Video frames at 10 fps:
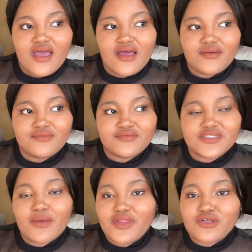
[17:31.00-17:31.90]

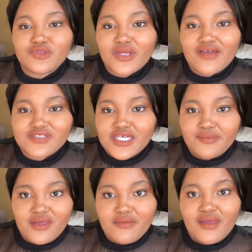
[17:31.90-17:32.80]
someone that was looking after her
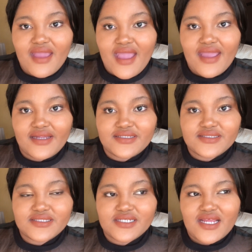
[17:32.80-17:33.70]
baby,
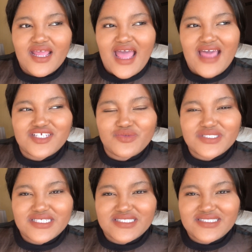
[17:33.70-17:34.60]
and she
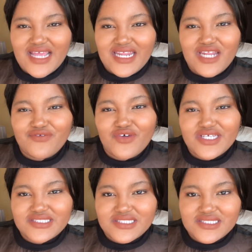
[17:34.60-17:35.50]
was a stand-in for
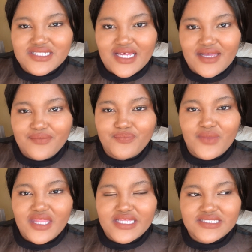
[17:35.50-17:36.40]
her sister.
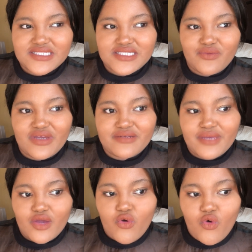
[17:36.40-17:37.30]
The sister went
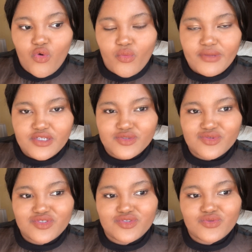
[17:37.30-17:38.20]
back home in
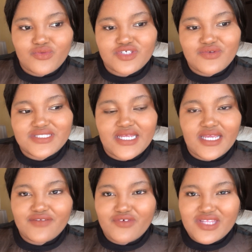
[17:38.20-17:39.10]
Lesotho, so she was standing
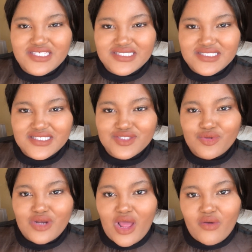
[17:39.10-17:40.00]
in for the sister. So
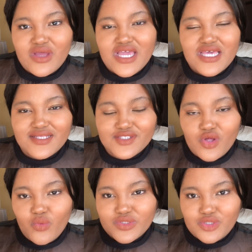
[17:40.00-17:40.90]
now this
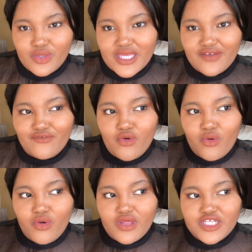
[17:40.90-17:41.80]
girl was looking for
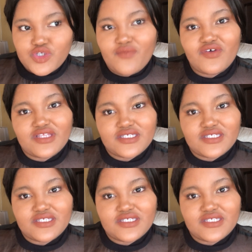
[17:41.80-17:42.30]
a job for